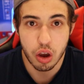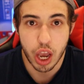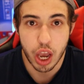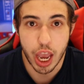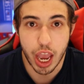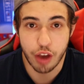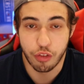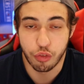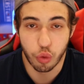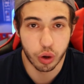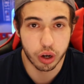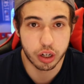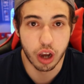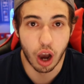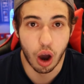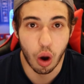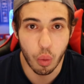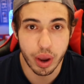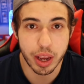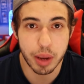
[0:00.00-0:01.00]
if we're
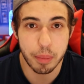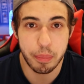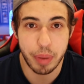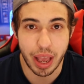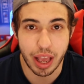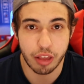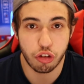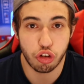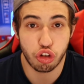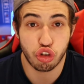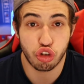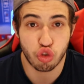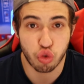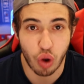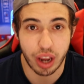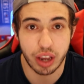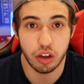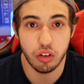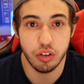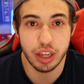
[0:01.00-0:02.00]
going based
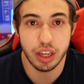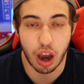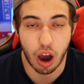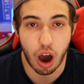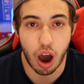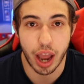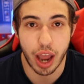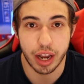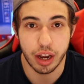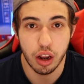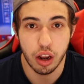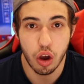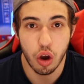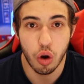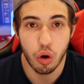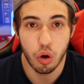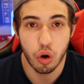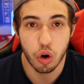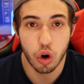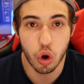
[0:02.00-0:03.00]
strictly on
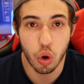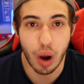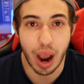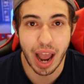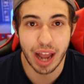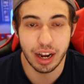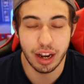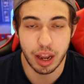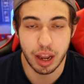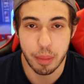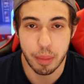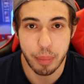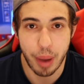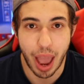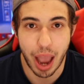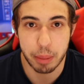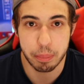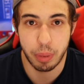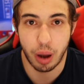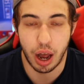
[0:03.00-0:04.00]
who had an
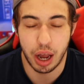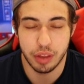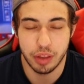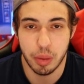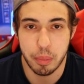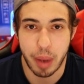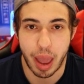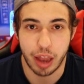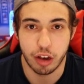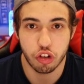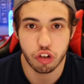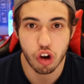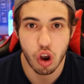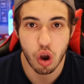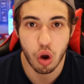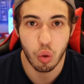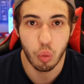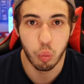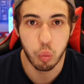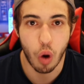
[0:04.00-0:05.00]
impact behind the bench,
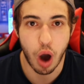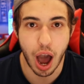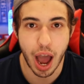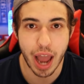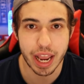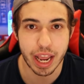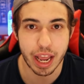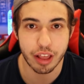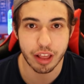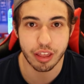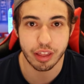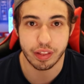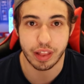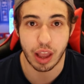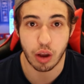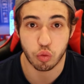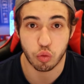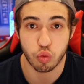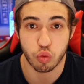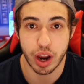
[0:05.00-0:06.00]
why is it
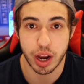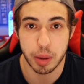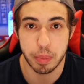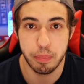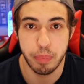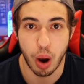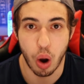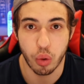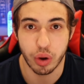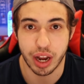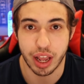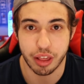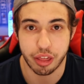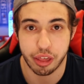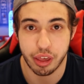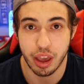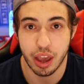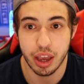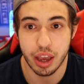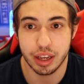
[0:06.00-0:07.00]
that Rick Bowness
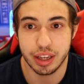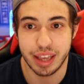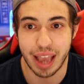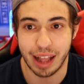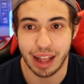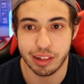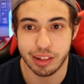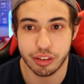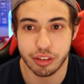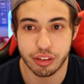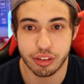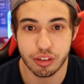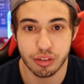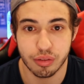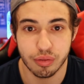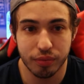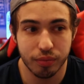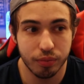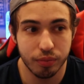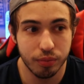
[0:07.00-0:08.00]
gets
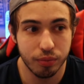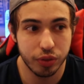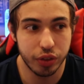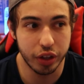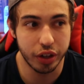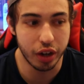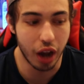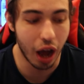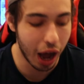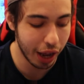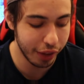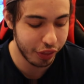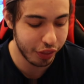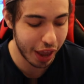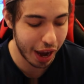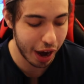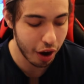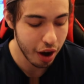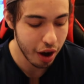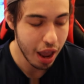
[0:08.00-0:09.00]
the nod
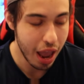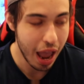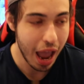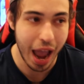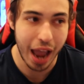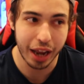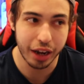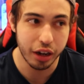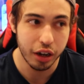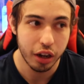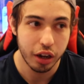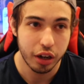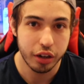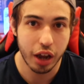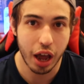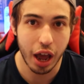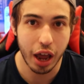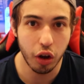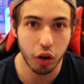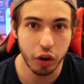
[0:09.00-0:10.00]
there. And
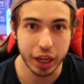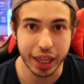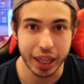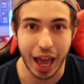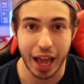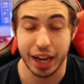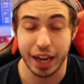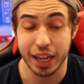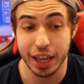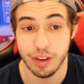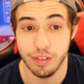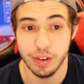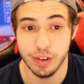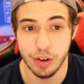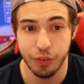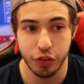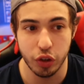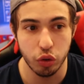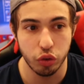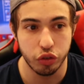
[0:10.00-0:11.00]
not only that, even
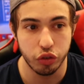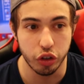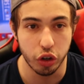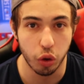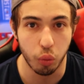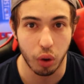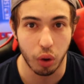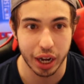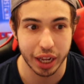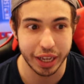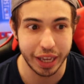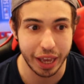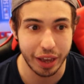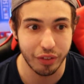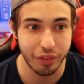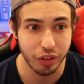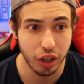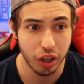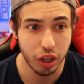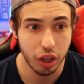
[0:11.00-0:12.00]
if you do want to give